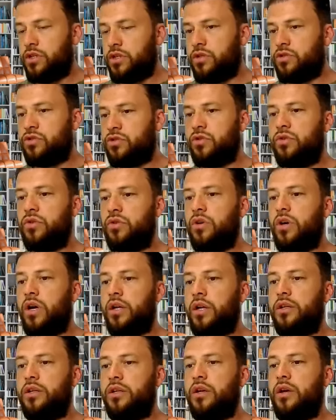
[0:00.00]
So
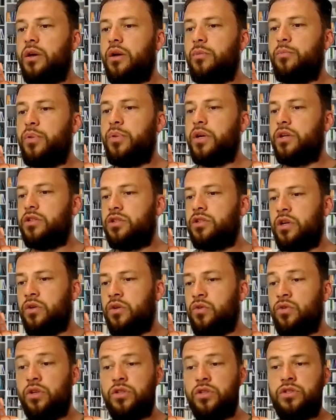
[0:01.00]
in the
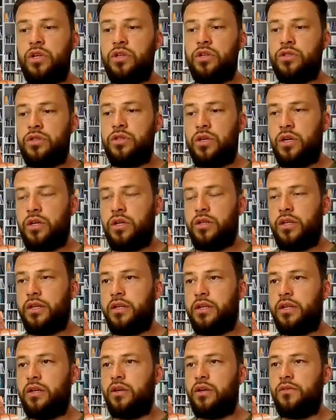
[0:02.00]
Parashahura Shastra,
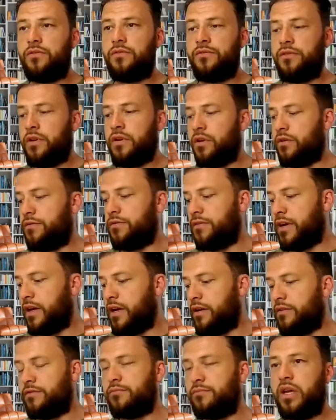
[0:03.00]
there are uh,
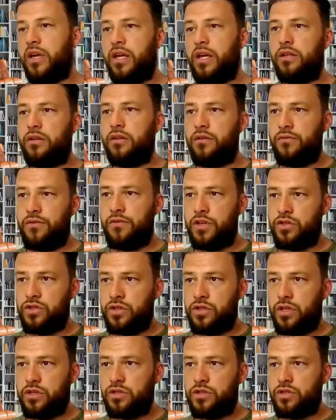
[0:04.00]
five main
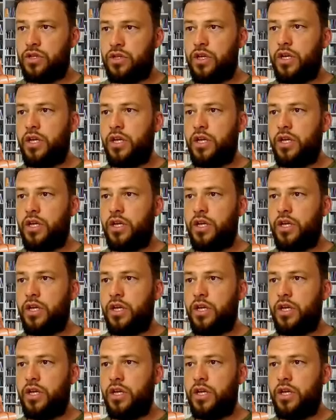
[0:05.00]
Avastas.